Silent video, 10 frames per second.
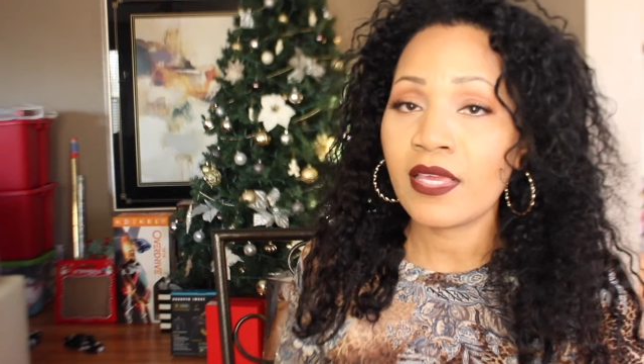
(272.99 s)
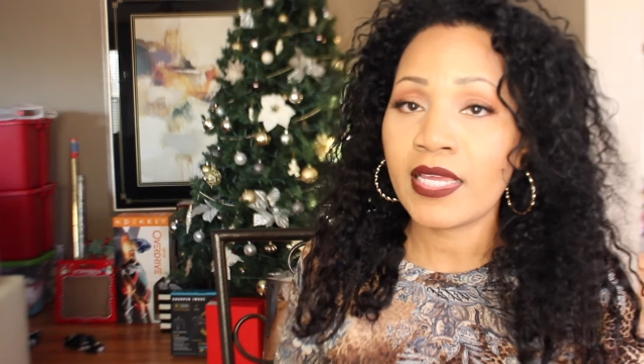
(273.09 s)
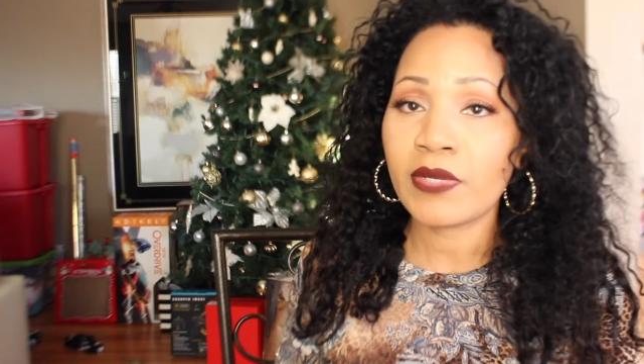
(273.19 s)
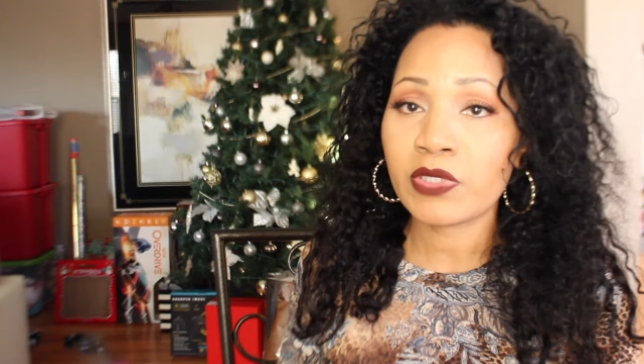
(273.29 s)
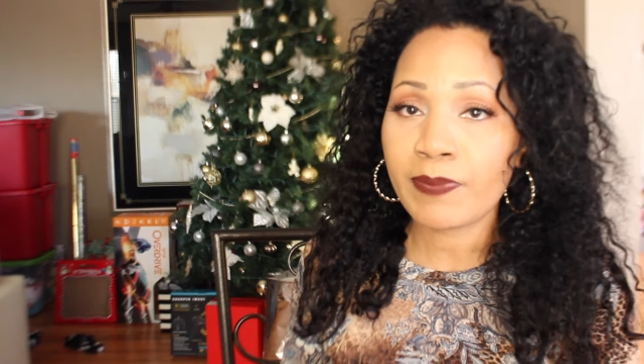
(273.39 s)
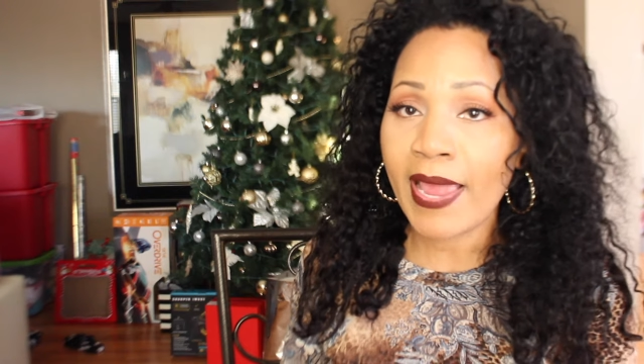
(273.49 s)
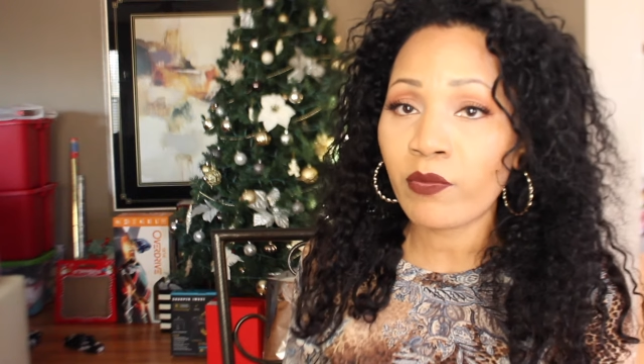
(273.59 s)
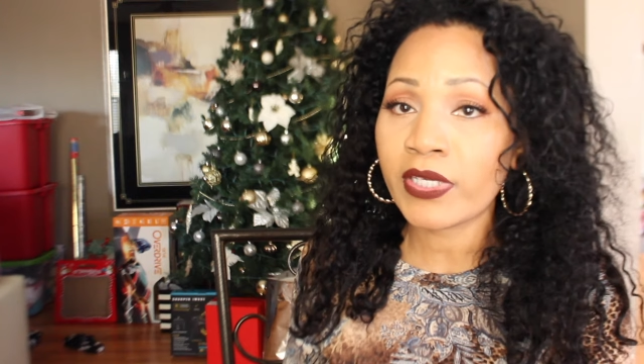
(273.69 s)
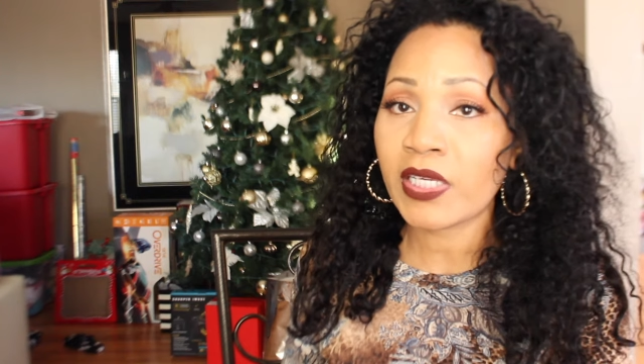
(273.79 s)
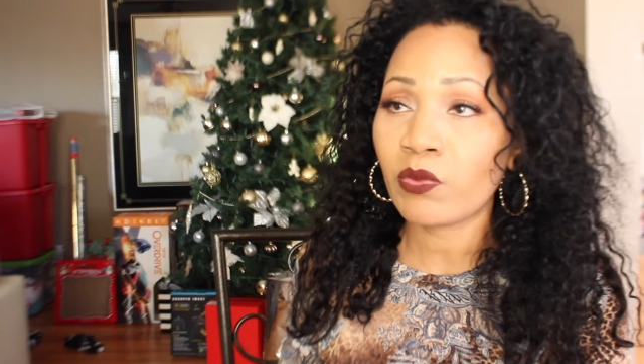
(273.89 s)
and it was buy
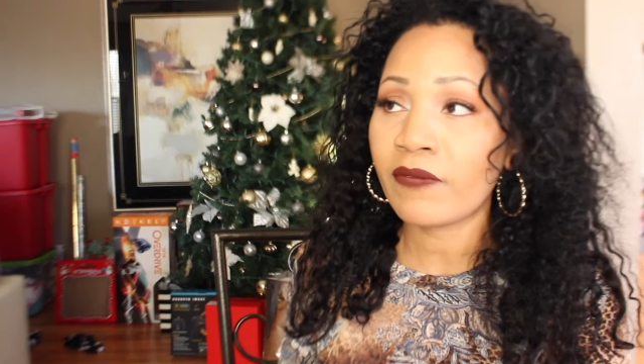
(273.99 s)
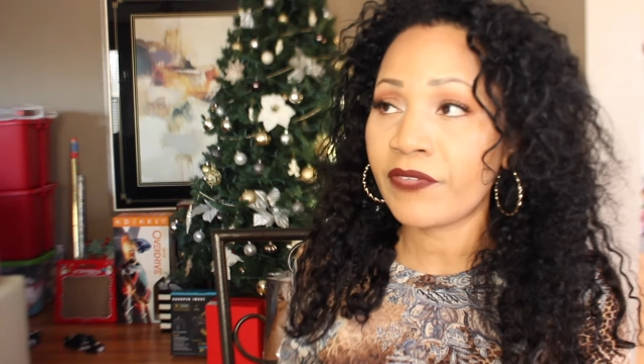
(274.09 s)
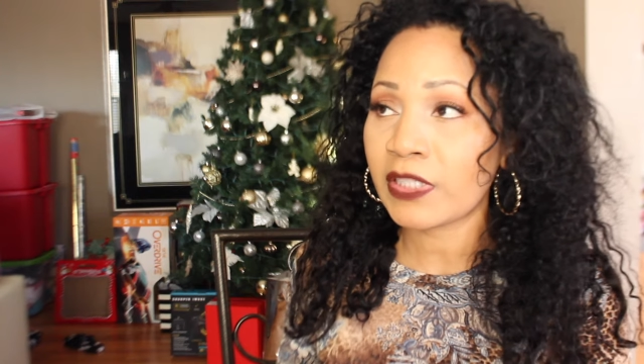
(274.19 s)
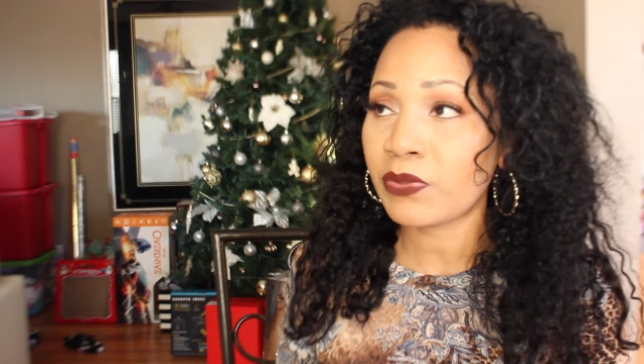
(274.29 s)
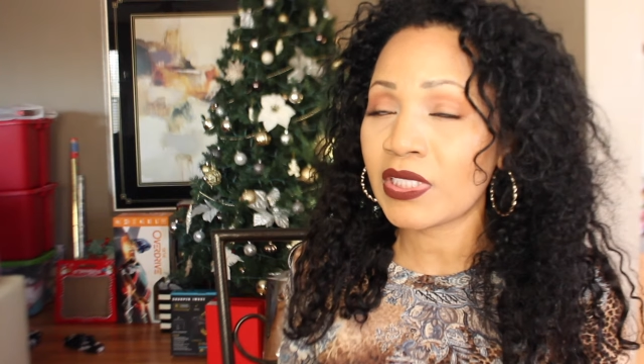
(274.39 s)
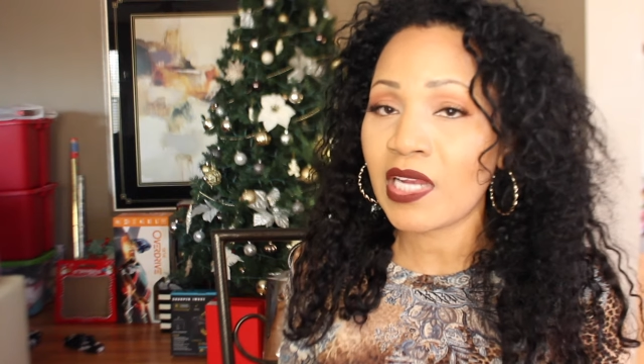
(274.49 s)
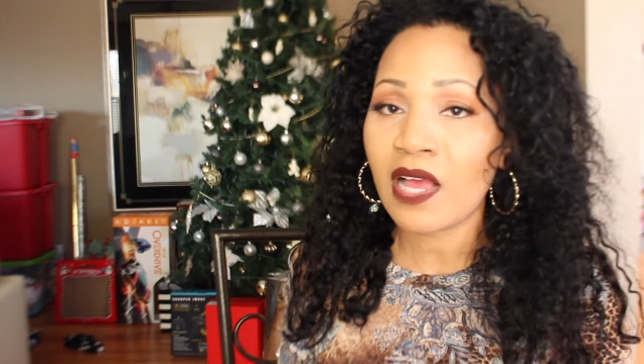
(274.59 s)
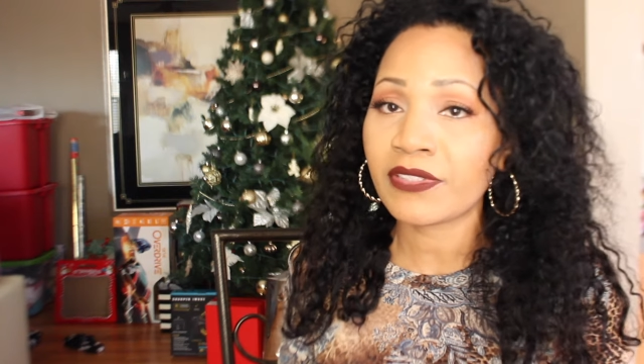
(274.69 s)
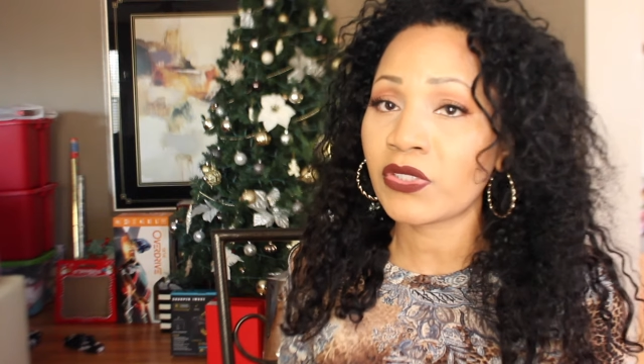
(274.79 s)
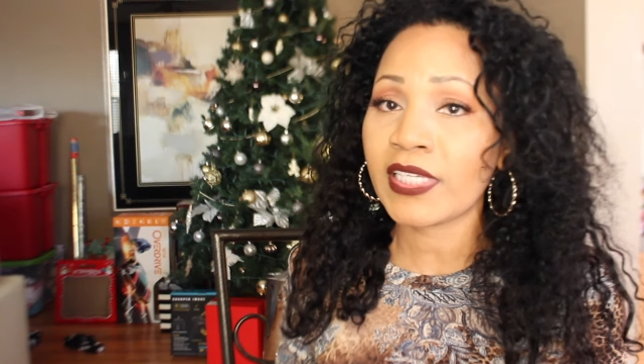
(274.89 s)
one get one 50%
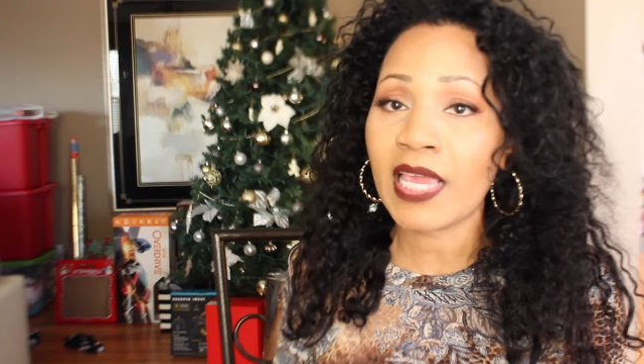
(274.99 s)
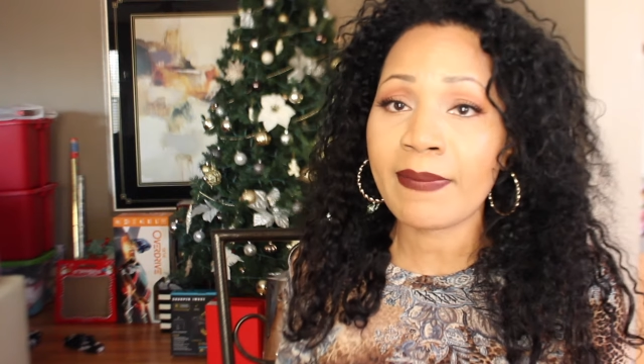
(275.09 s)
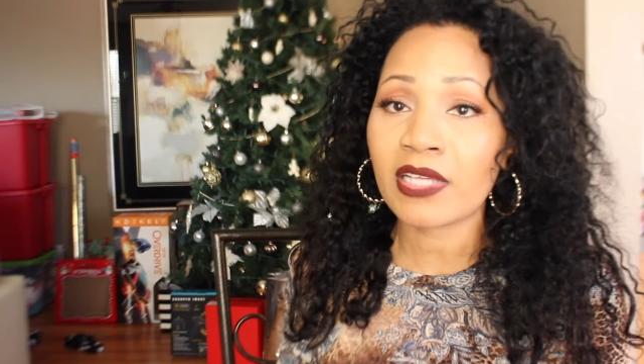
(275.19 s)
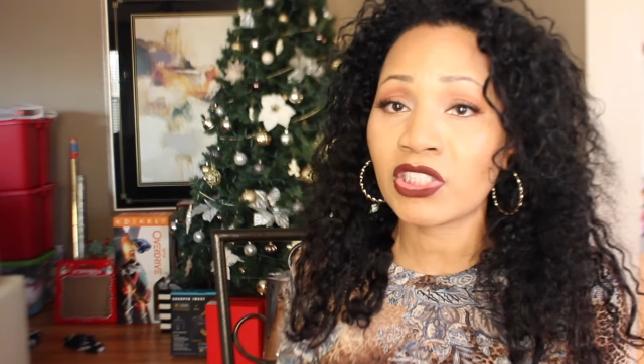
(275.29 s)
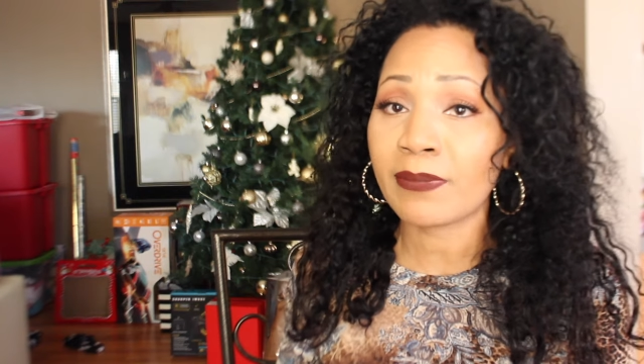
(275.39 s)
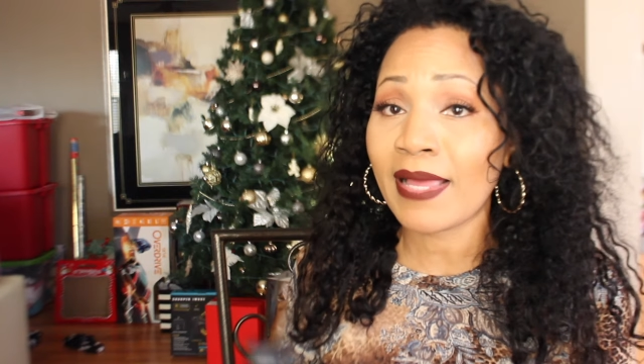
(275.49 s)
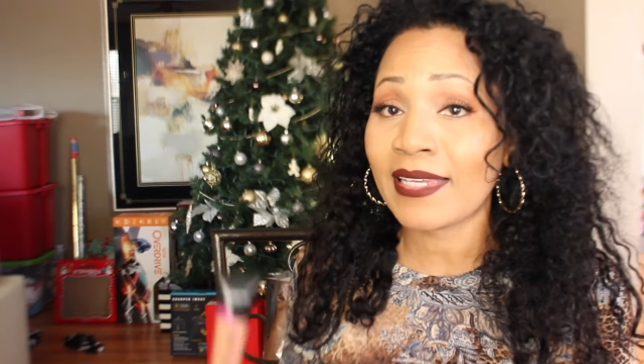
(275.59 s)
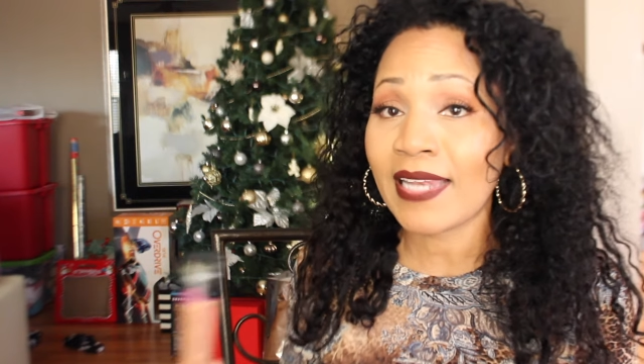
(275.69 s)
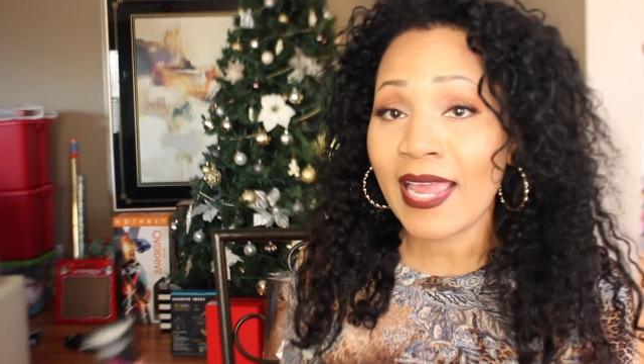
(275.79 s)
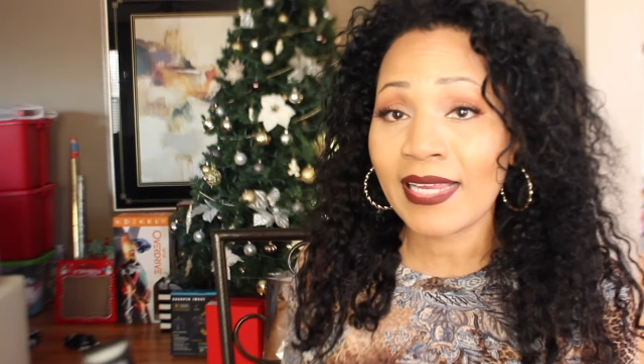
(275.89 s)
off, so it came out to
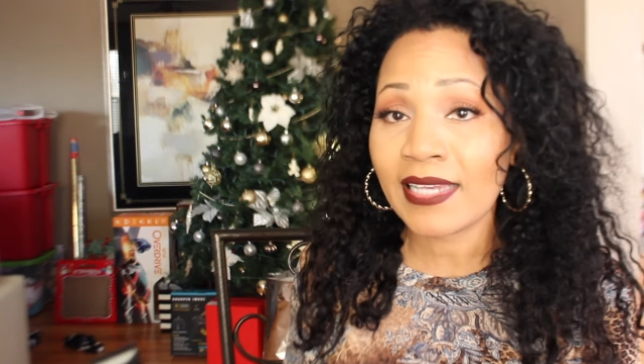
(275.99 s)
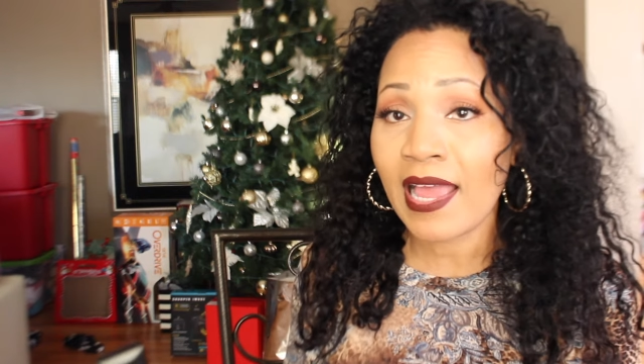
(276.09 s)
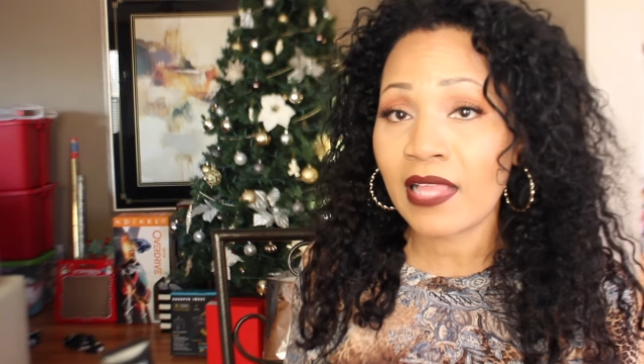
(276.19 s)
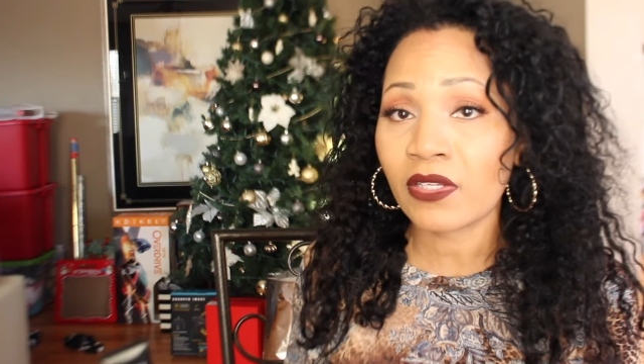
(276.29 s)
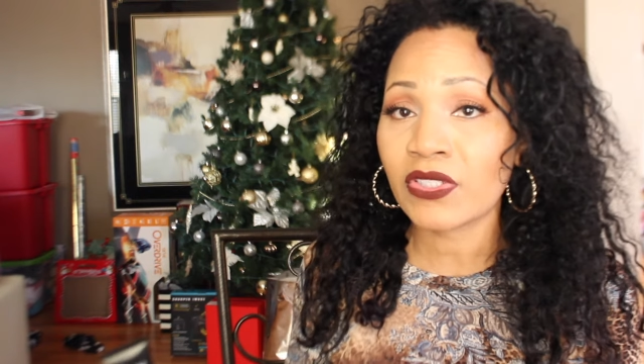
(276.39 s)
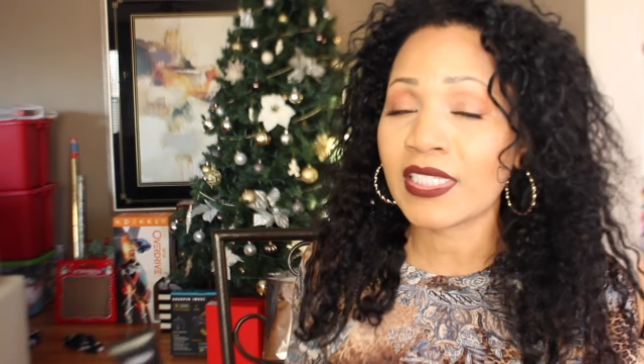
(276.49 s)
about $9.